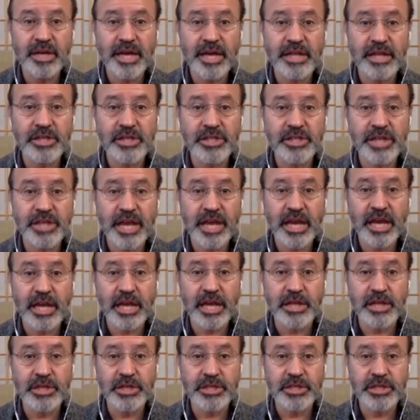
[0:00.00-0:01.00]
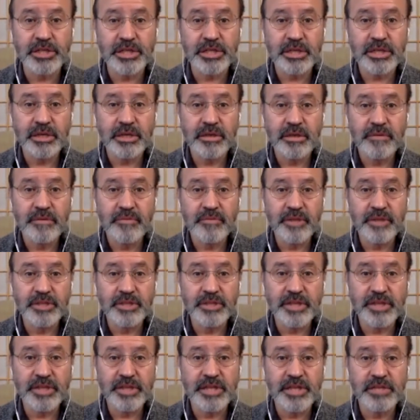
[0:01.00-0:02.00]
at change, the
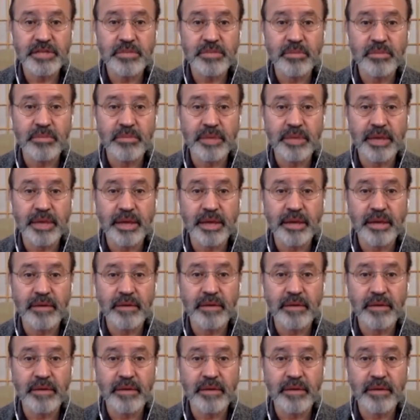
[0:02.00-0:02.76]
changeable being,